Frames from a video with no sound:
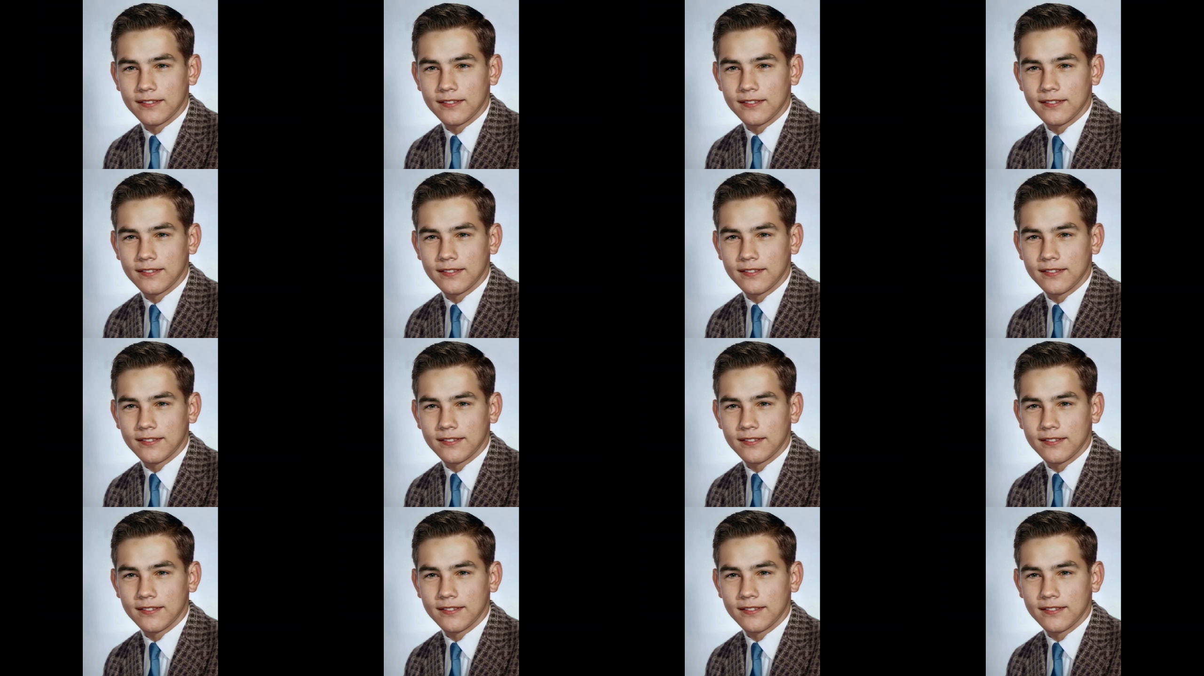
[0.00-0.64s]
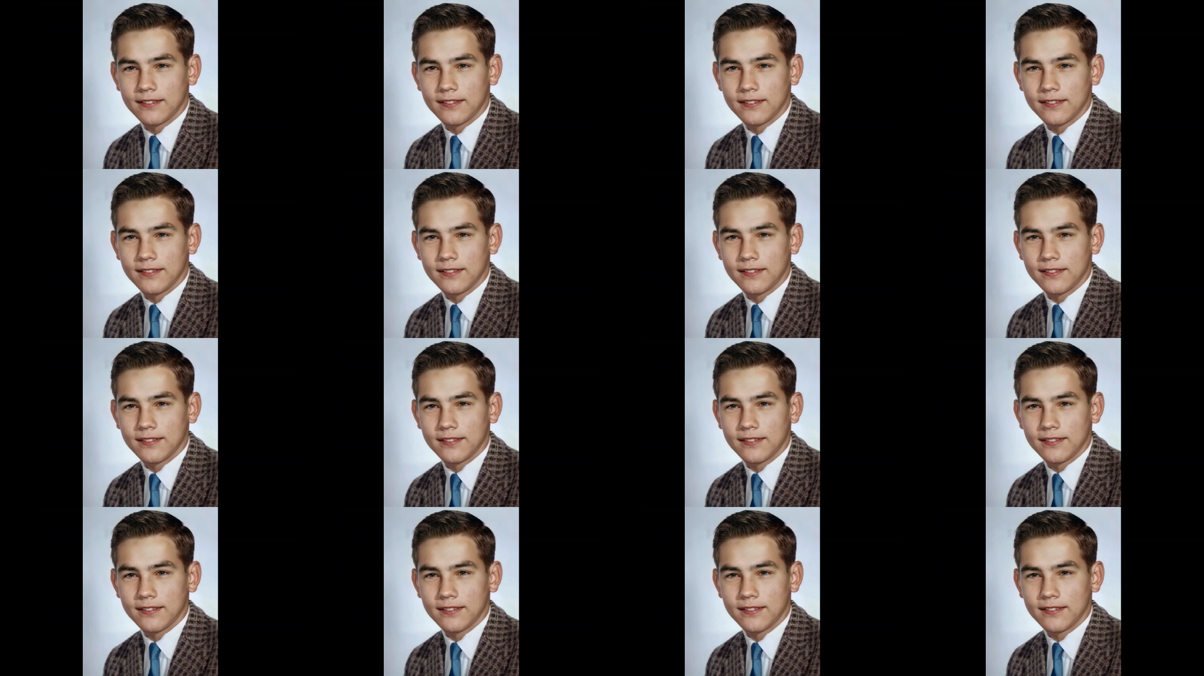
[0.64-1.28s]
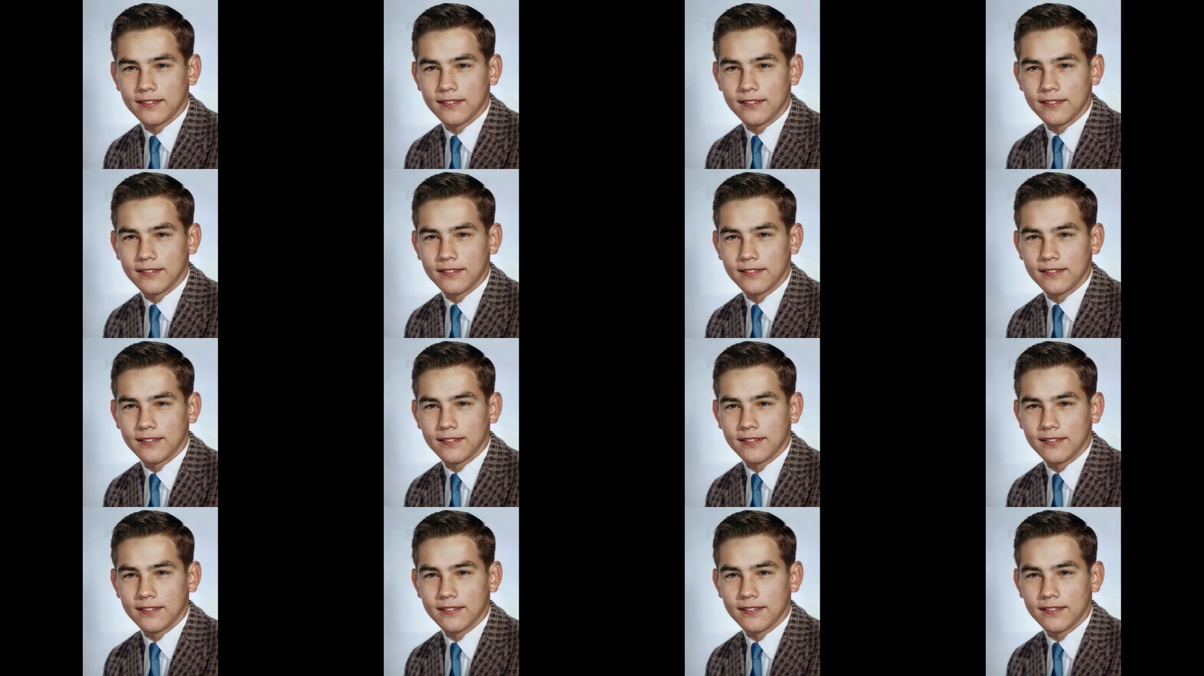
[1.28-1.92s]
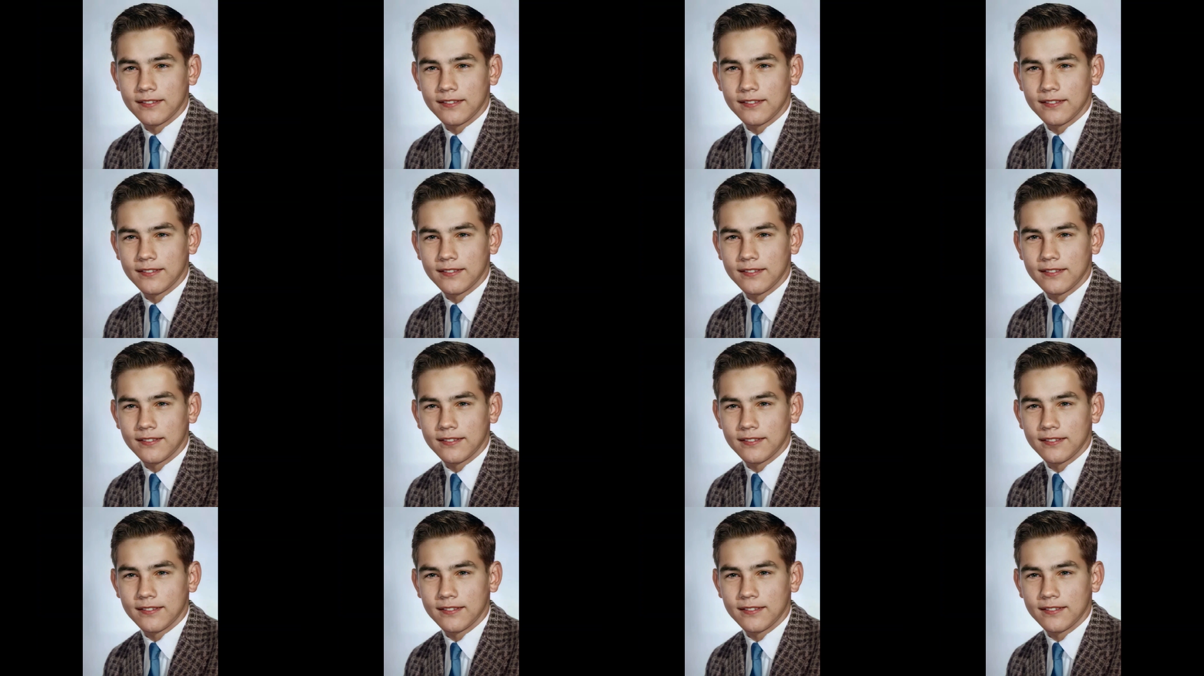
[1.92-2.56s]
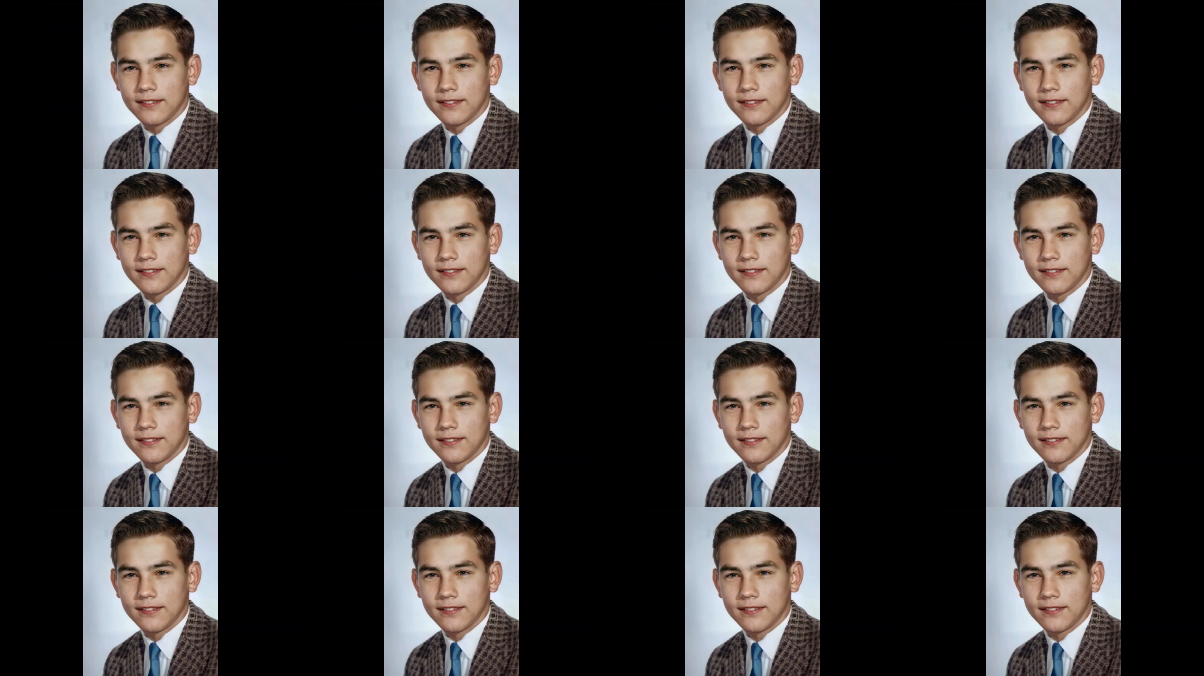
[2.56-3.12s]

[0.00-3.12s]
(silence)